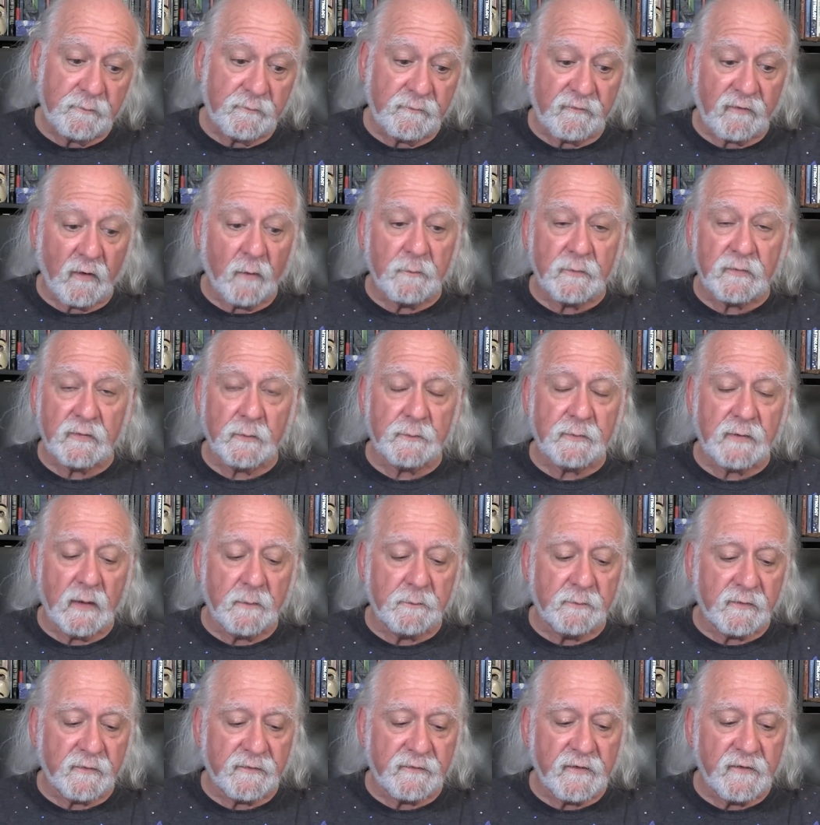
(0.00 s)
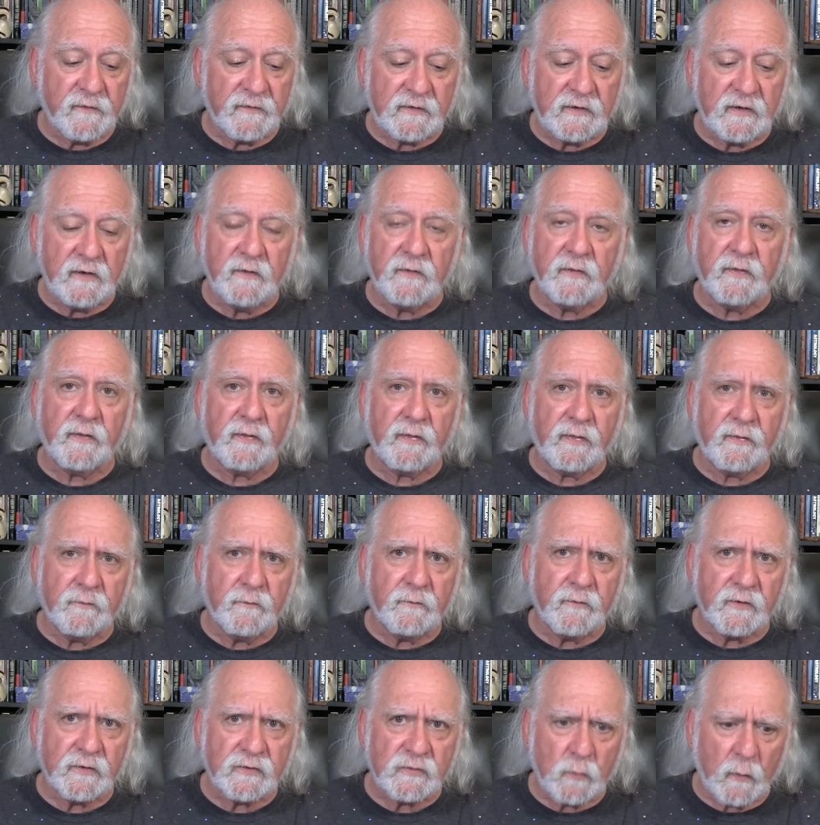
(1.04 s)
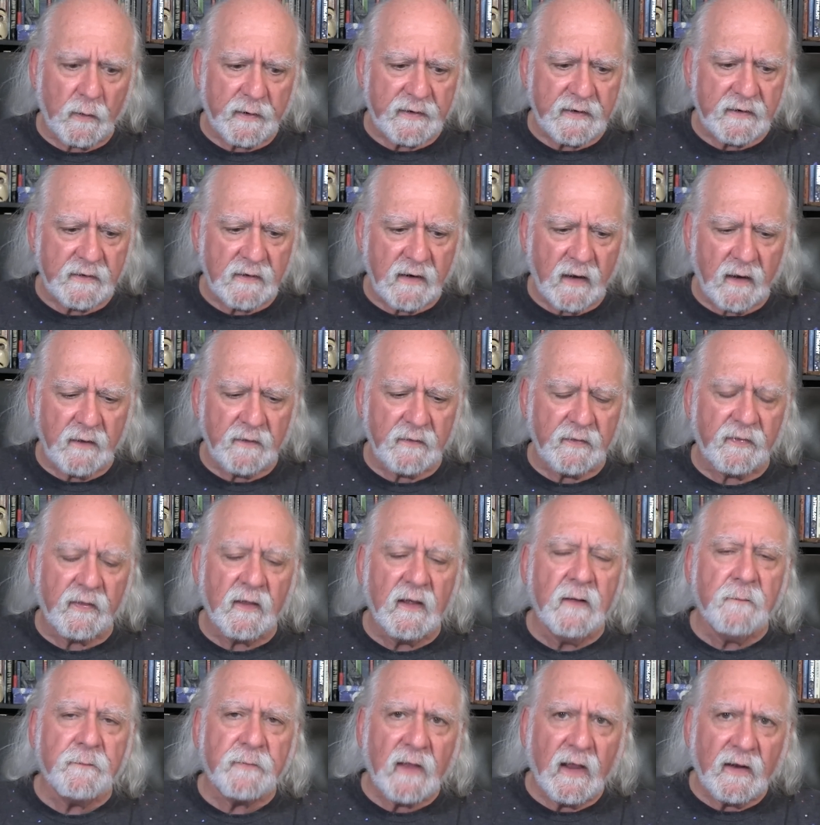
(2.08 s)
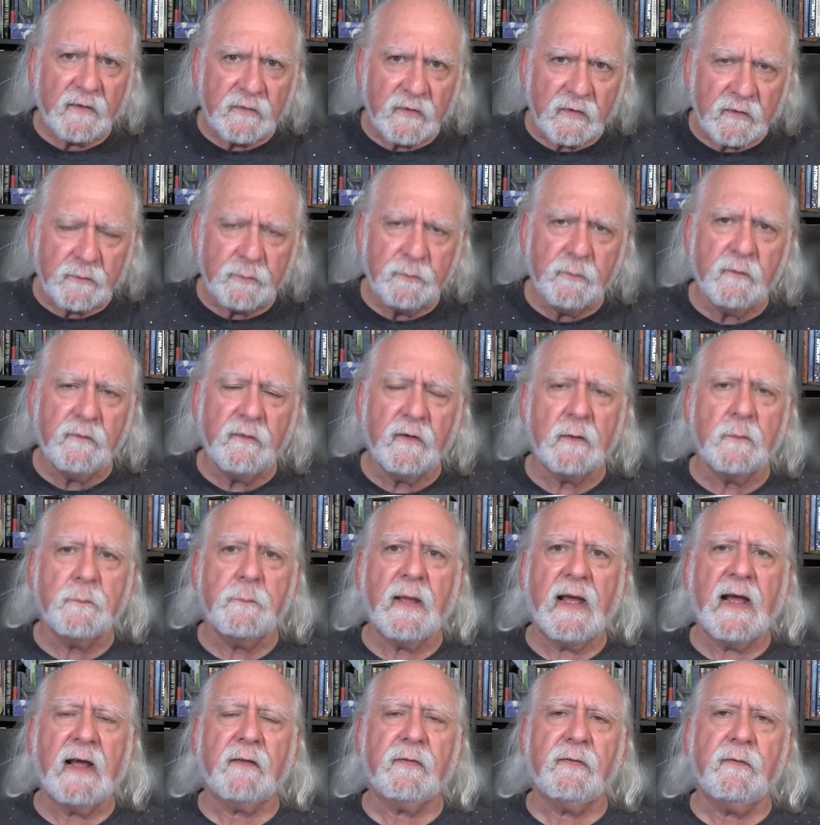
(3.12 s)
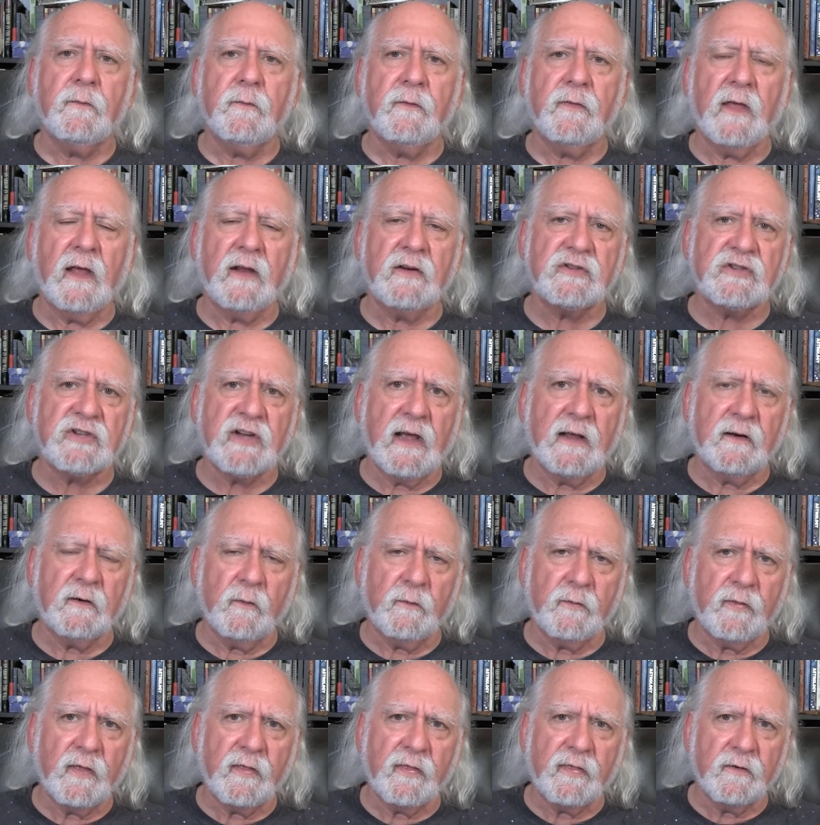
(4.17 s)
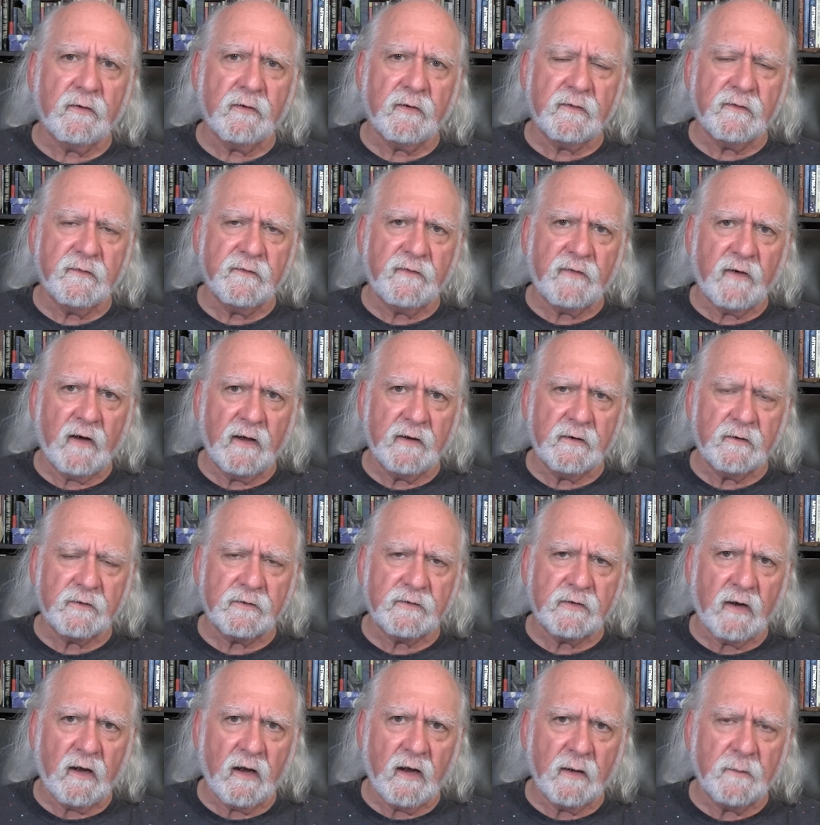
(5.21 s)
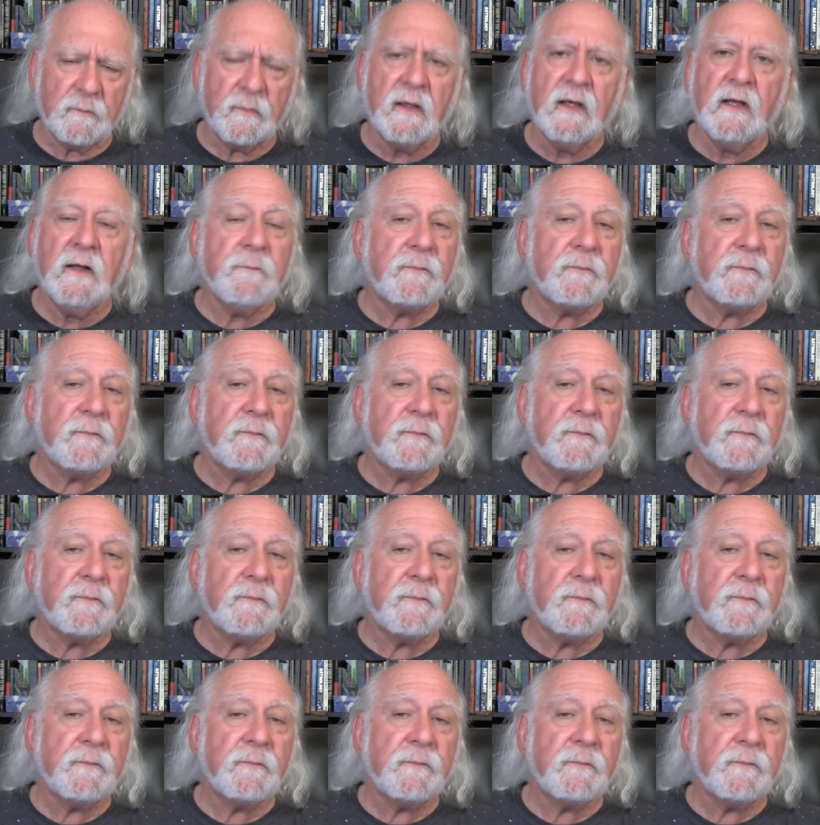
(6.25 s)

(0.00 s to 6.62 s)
from September 15th through the 29th as it's moving back through that shadow the third and final time.